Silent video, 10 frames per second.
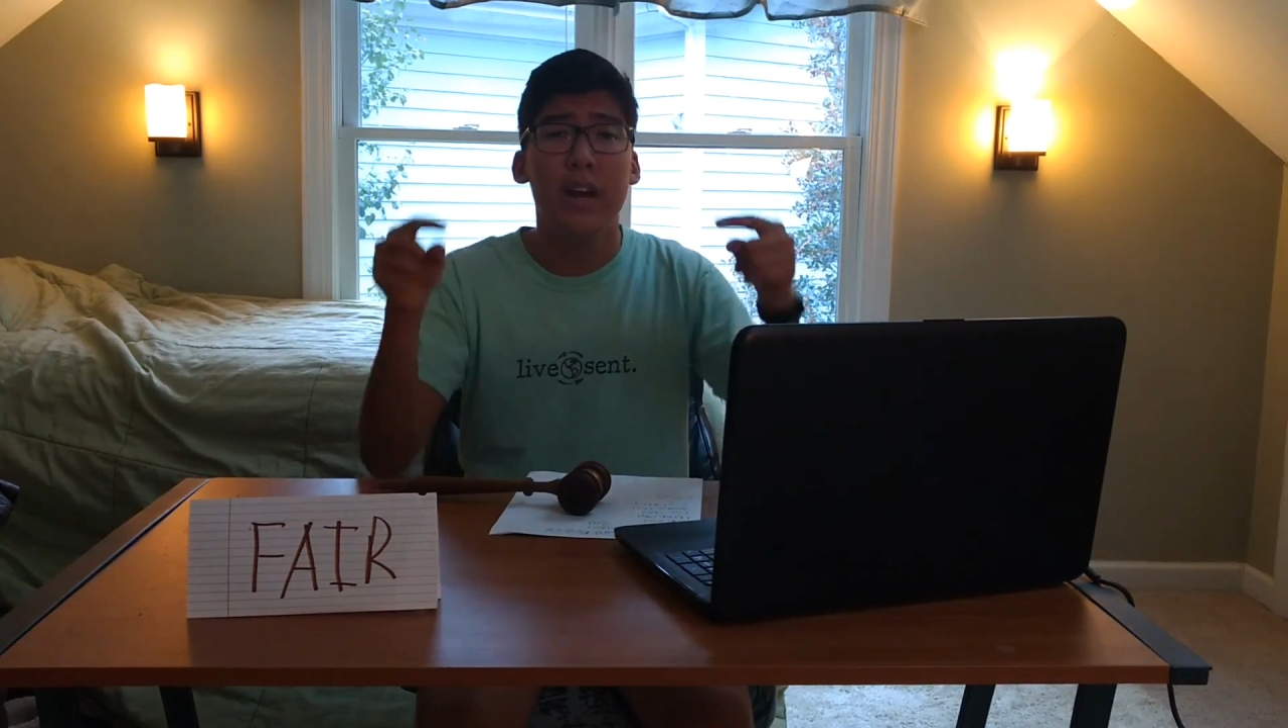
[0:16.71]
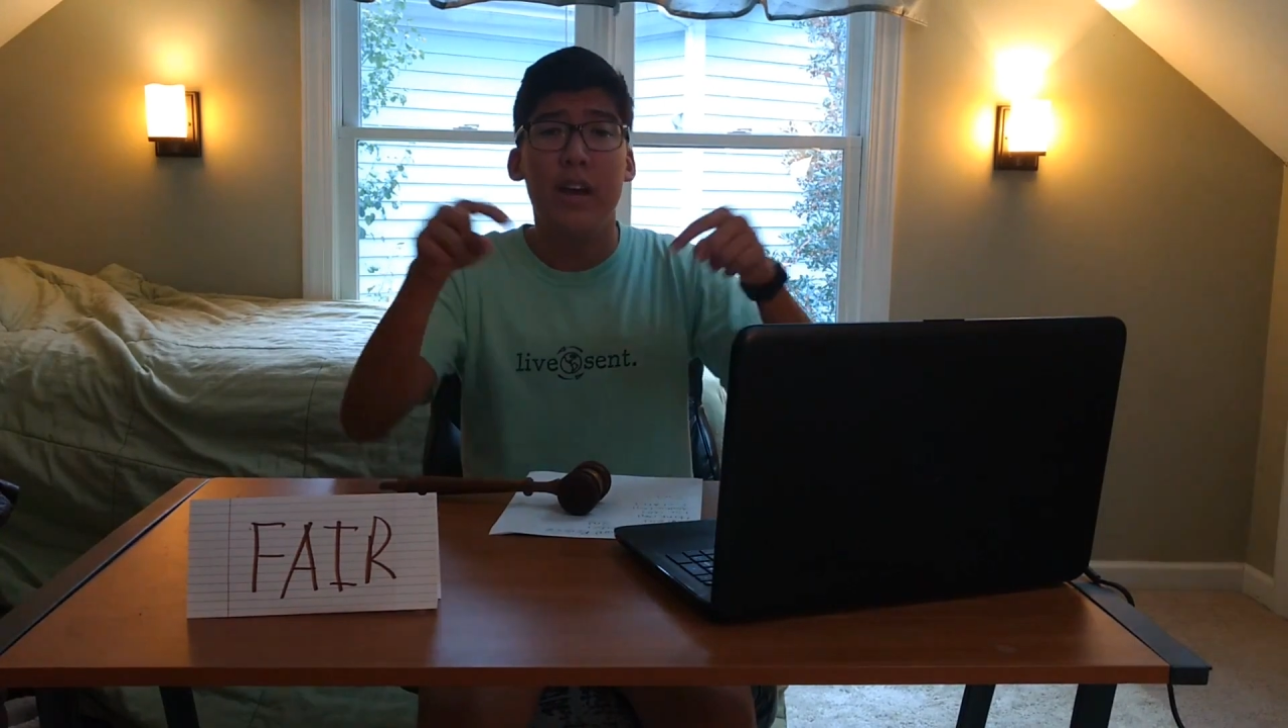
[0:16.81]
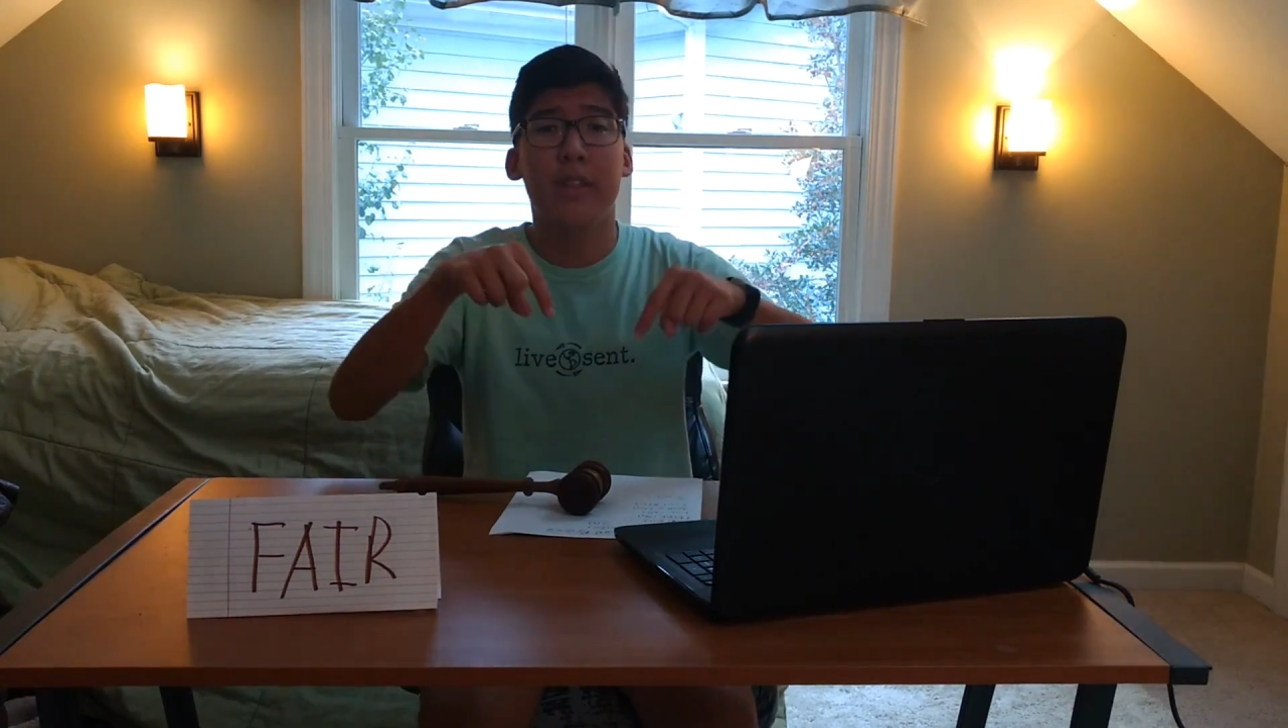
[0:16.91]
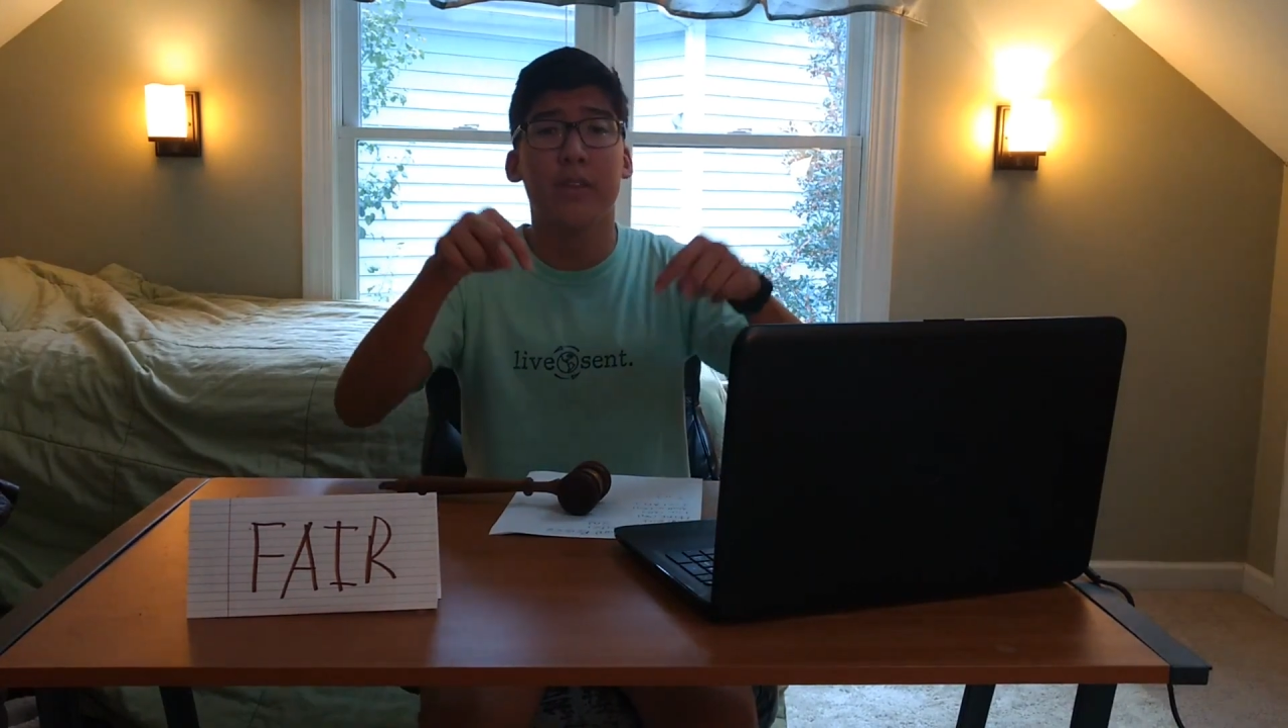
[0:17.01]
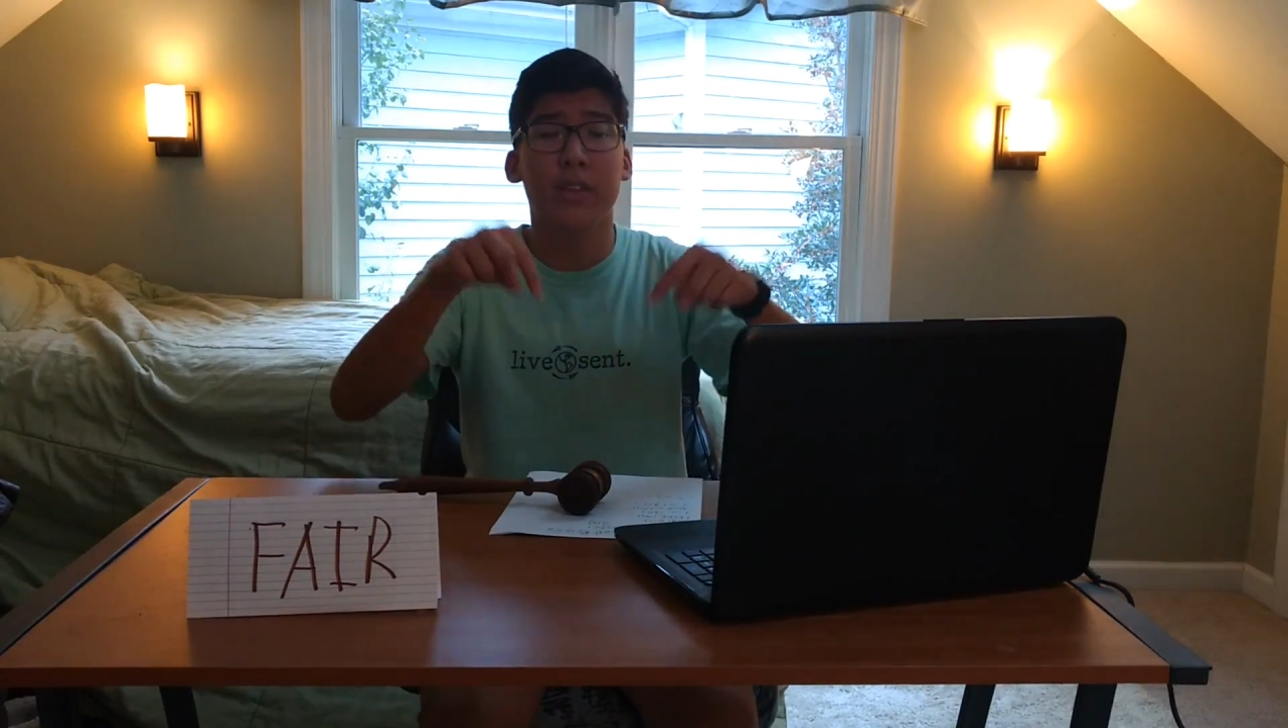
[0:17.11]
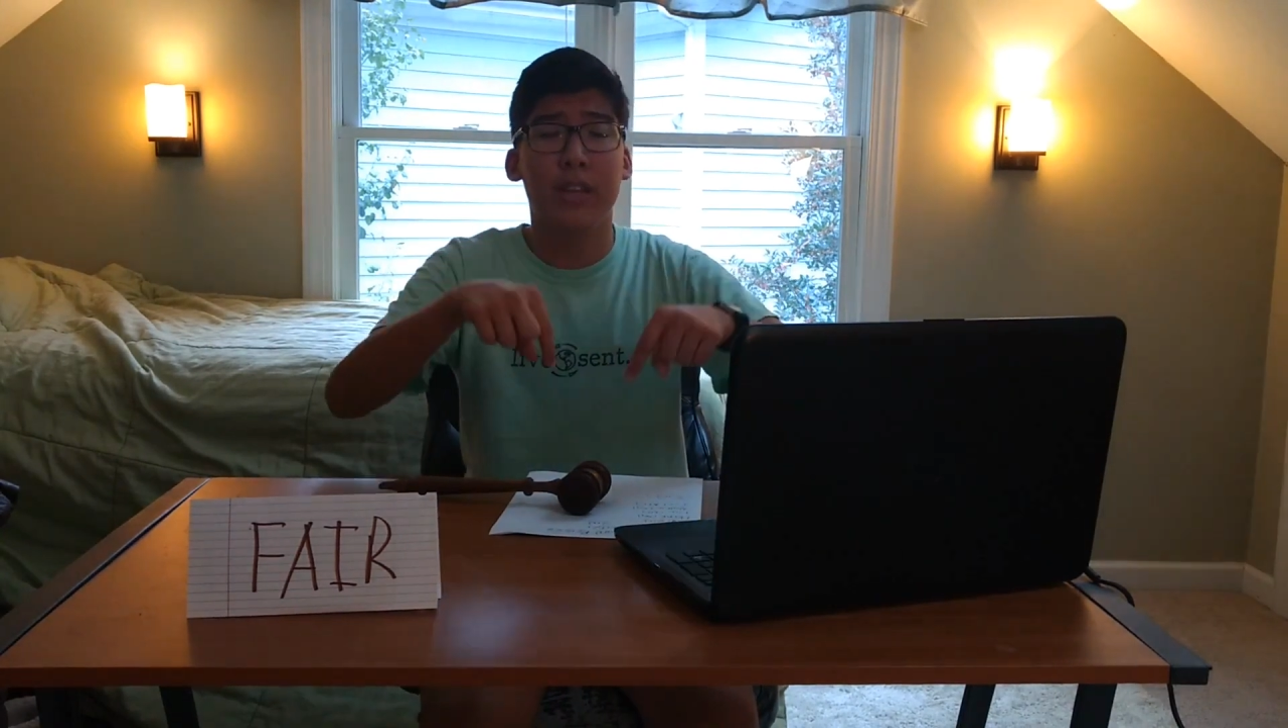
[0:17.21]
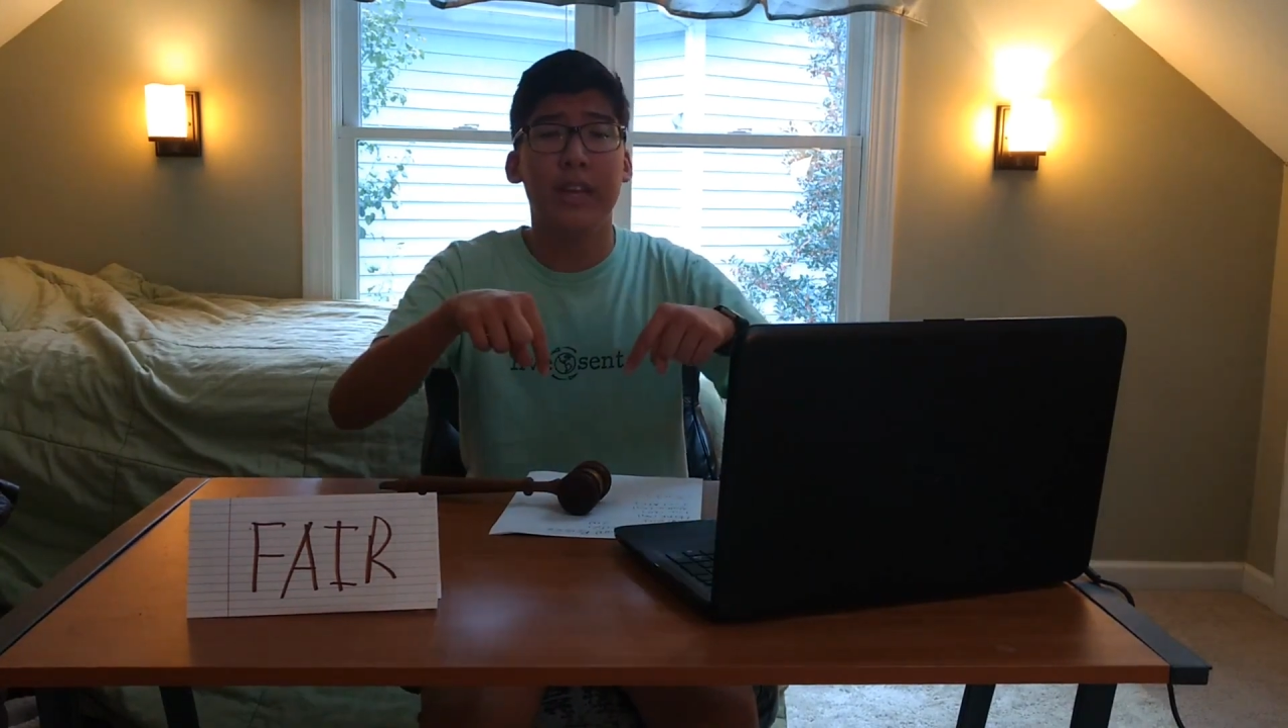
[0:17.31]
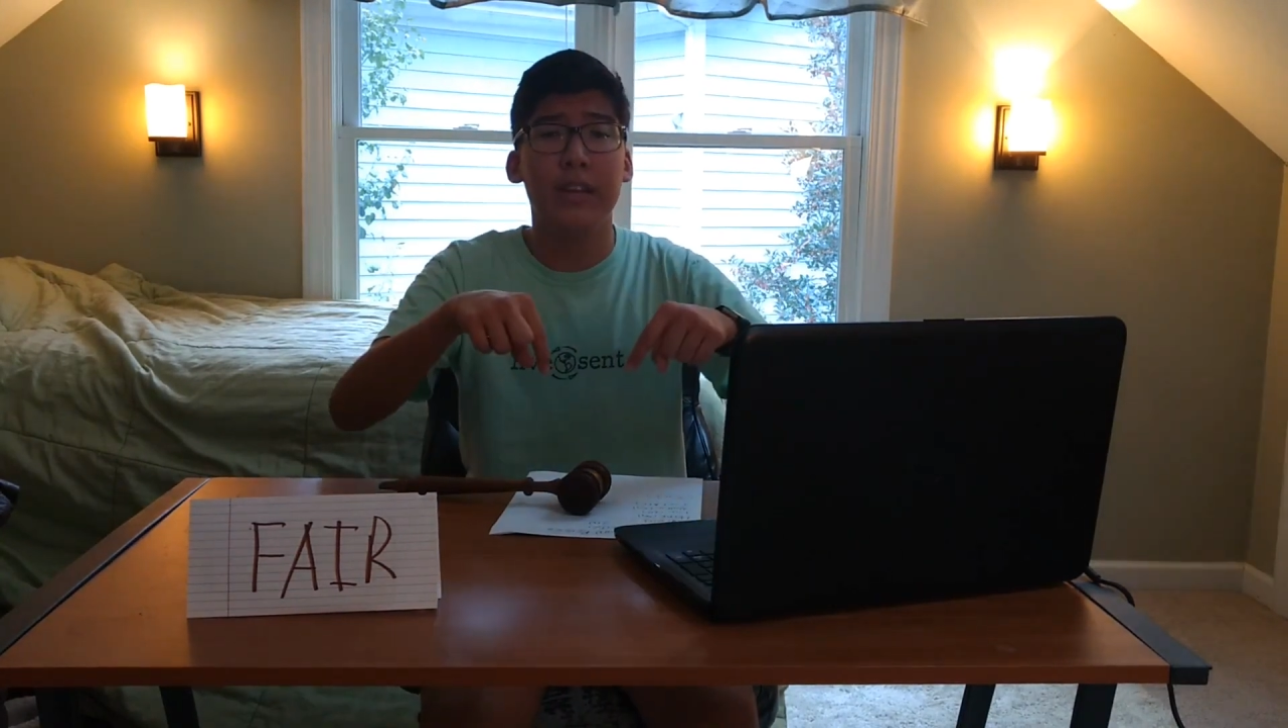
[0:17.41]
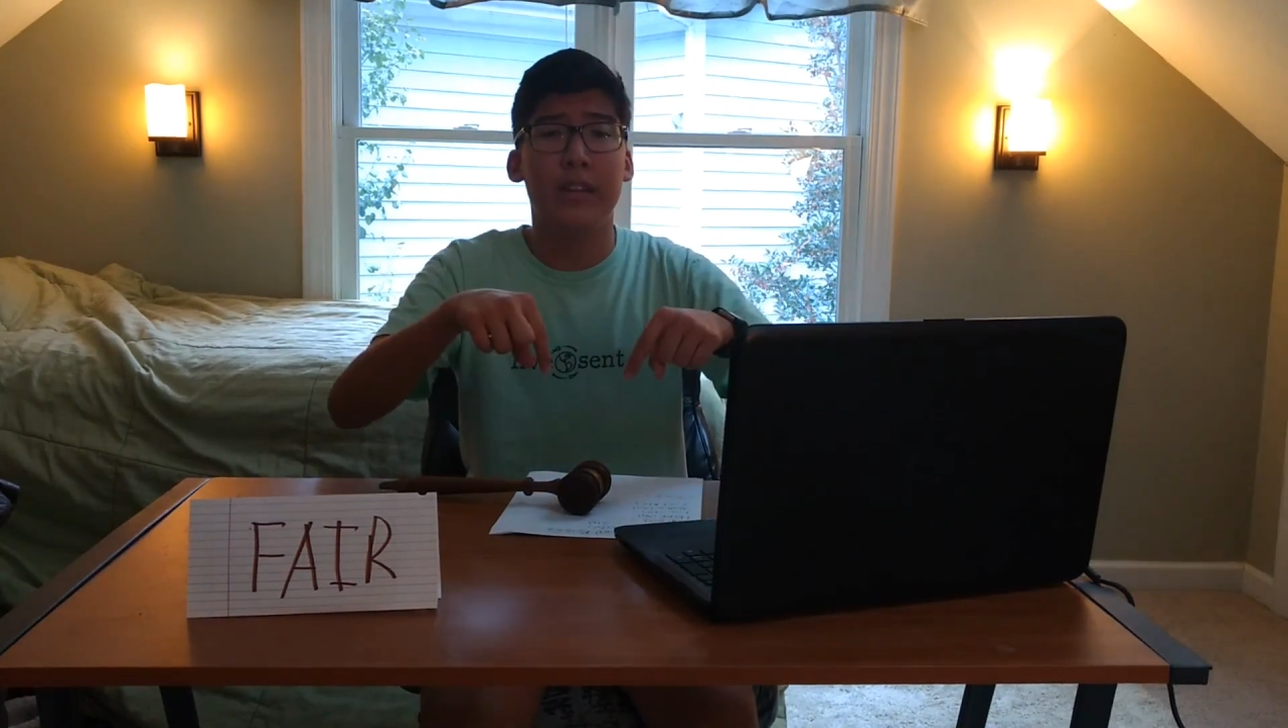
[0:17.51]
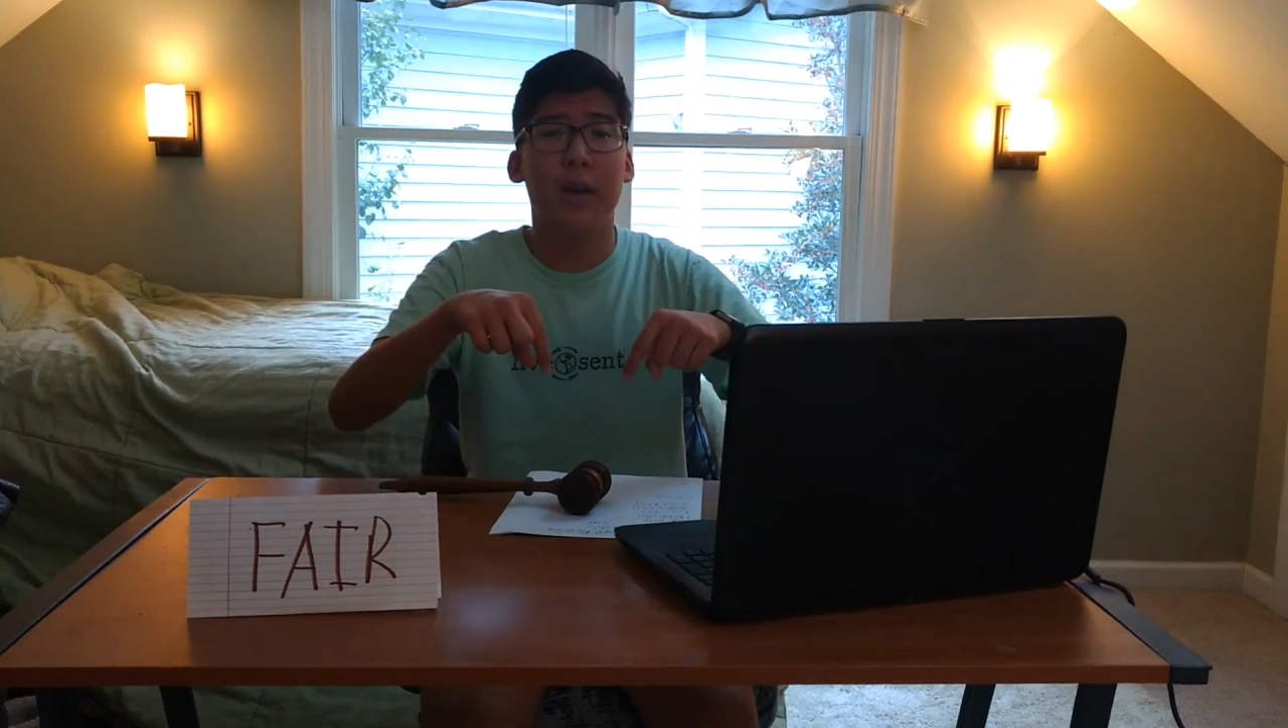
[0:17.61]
in the link